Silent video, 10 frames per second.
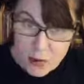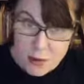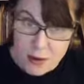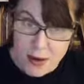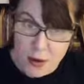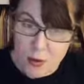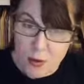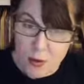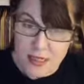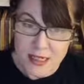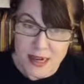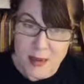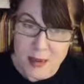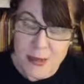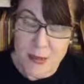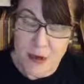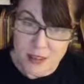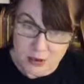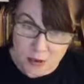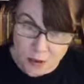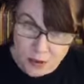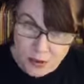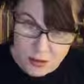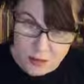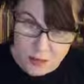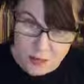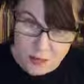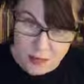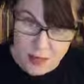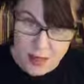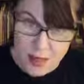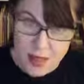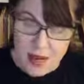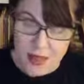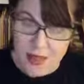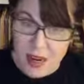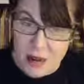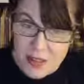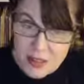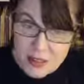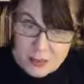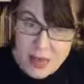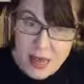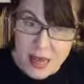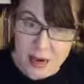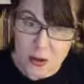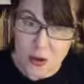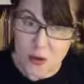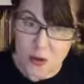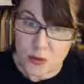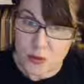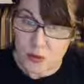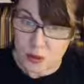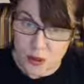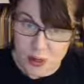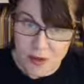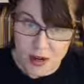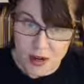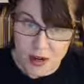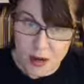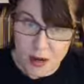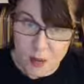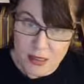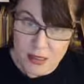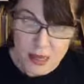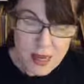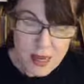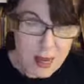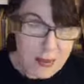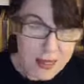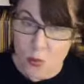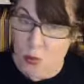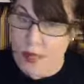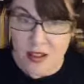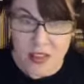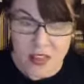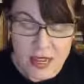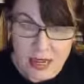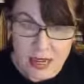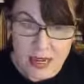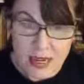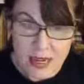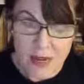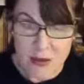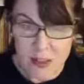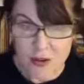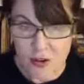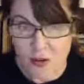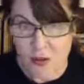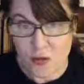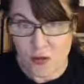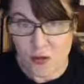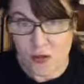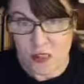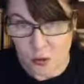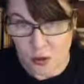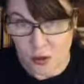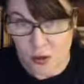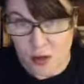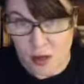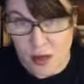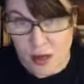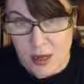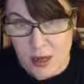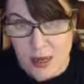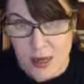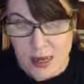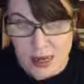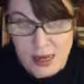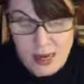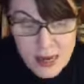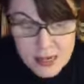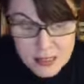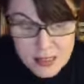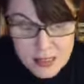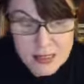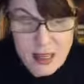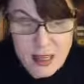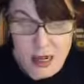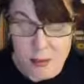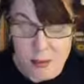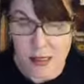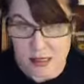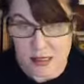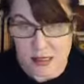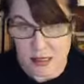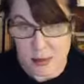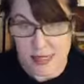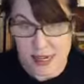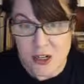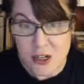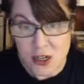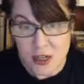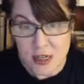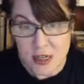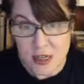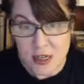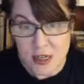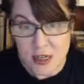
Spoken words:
but my whole point is I made it more difficult. And then I met this man who was worse off than I was, but he wasn't thinking how difficult the stairs were. He had his limitations, yes.